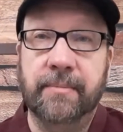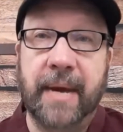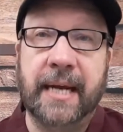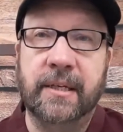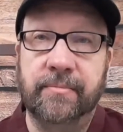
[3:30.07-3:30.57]

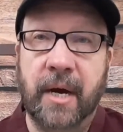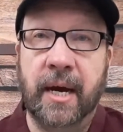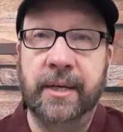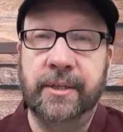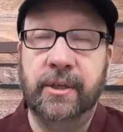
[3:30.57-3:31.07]

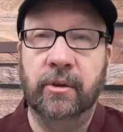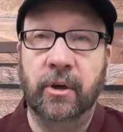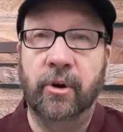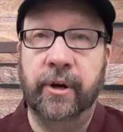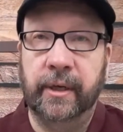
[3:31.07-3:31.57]
maximize your
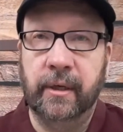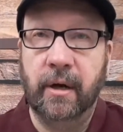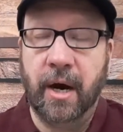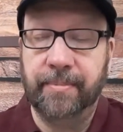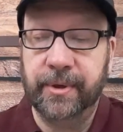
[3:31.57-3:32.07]
learning
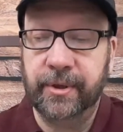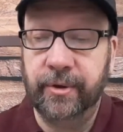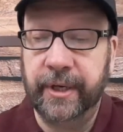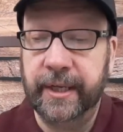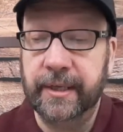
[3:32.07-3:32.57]

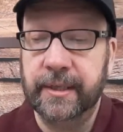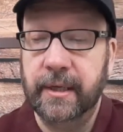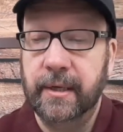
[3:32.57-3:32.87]
opportunities.